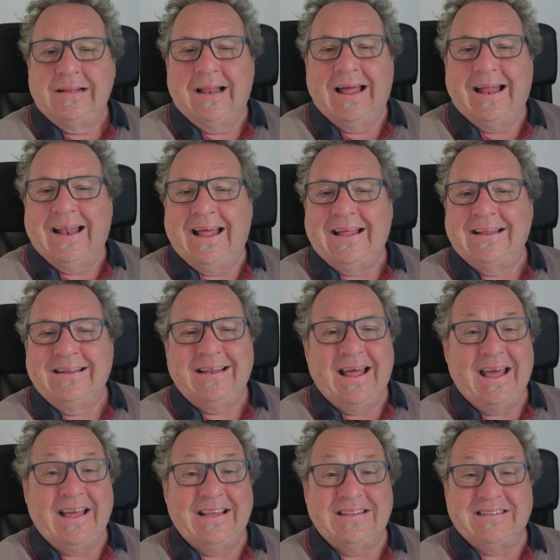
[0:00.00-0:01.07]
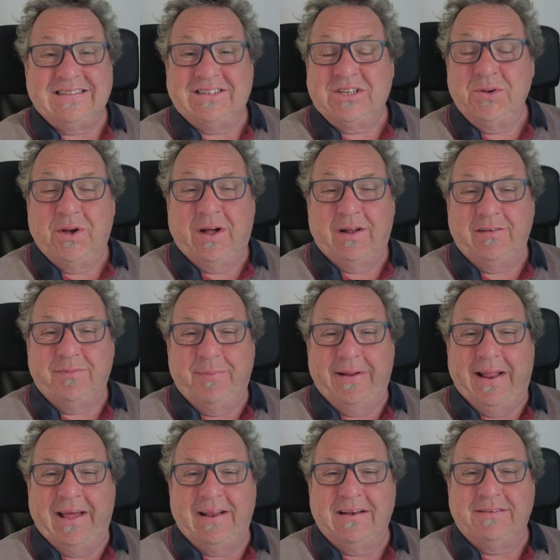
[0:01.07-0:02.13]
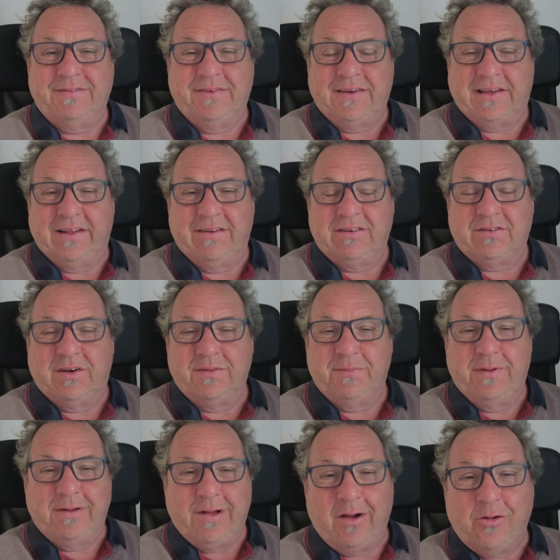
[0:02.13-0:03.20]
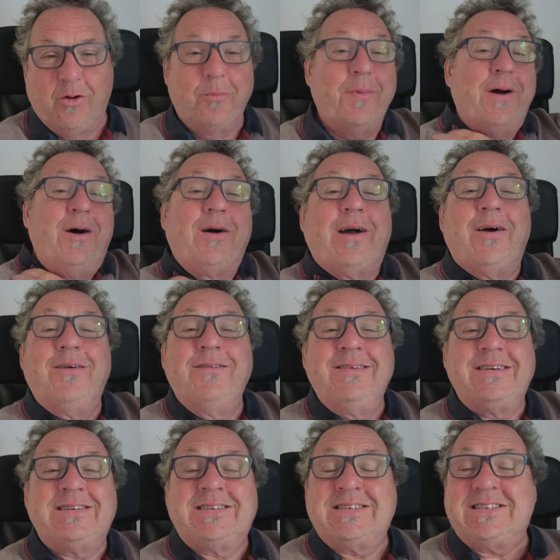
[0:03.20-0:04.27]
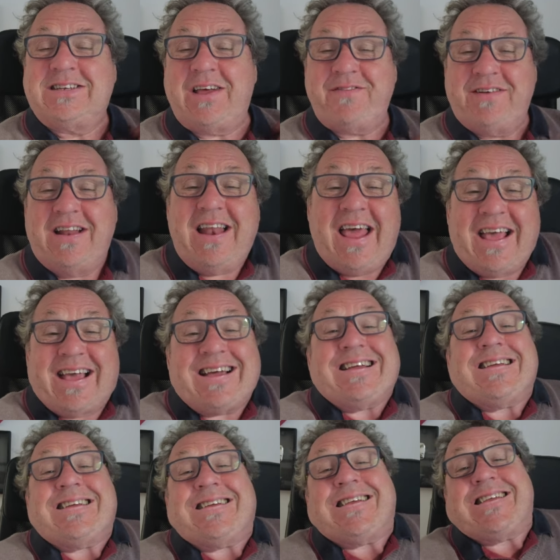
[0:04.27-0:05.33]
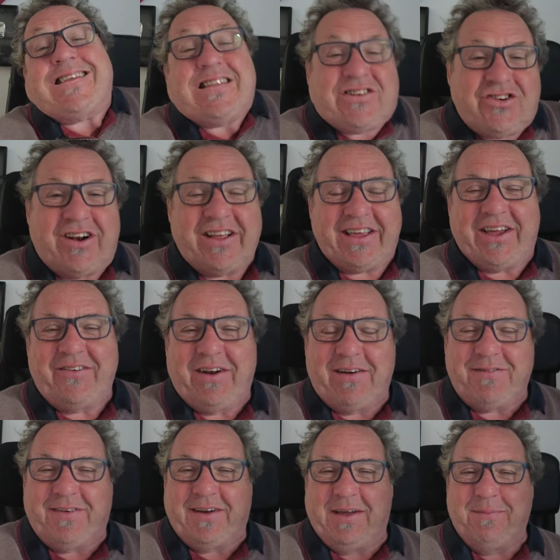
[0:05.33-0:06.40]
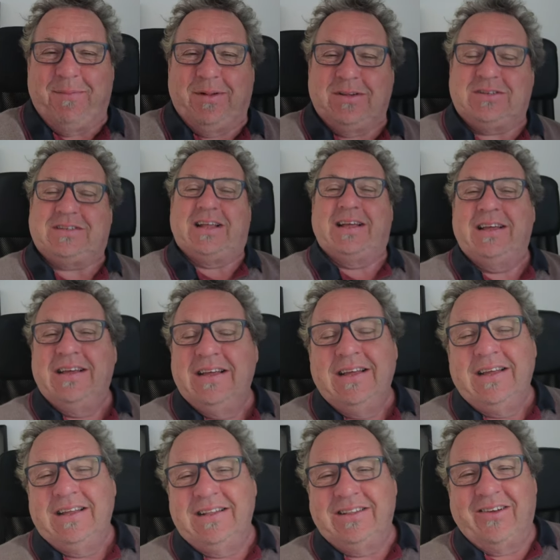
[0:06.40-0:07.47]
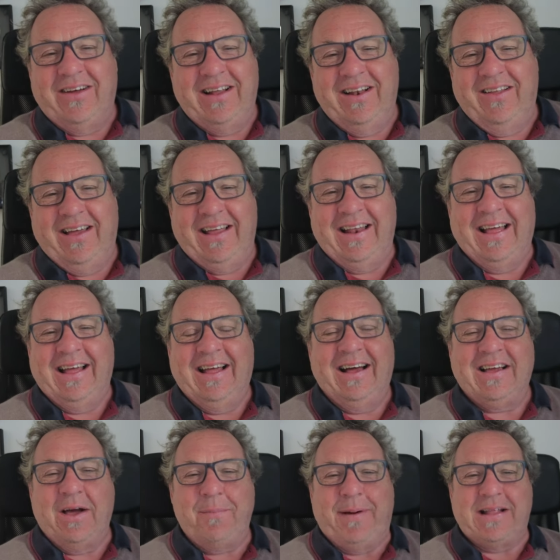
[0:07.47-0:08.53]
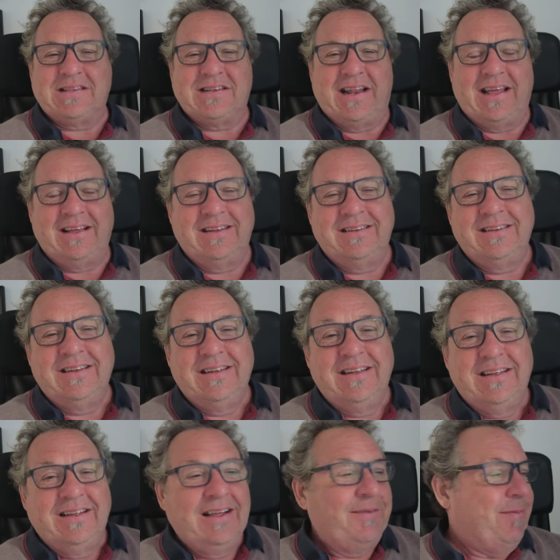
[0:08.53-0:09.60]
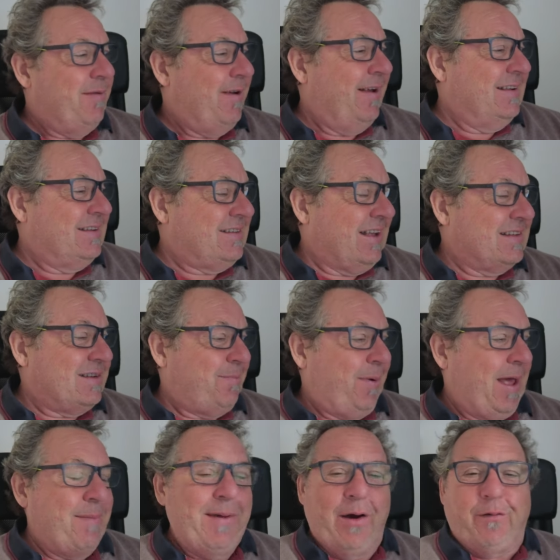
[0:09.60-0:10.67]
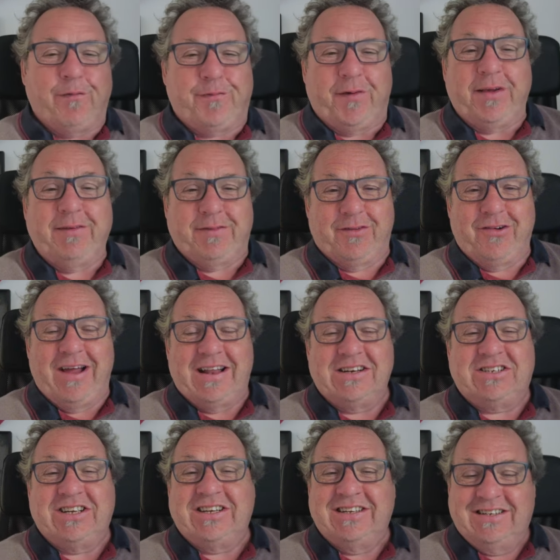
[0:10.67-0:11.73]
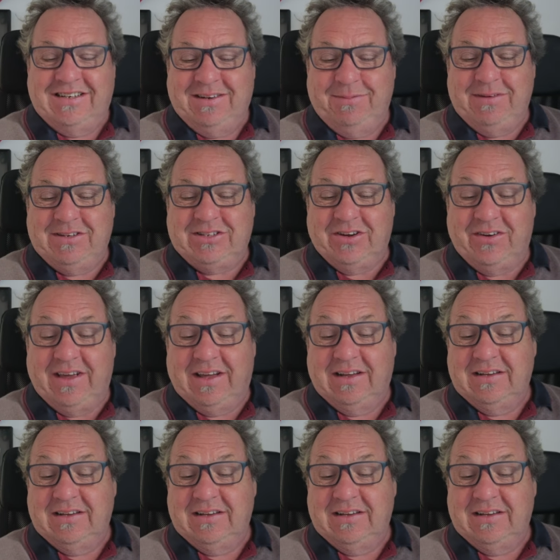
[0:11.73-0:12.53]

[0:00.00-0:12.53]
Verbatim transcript: No, no, that is too hard for me. That fucking drove me. I'll go, I'll go step in the nick, trying to kill that fucking monster in Dying Light. Now I'll go back to that. we started to play my old favourite. Let me show you.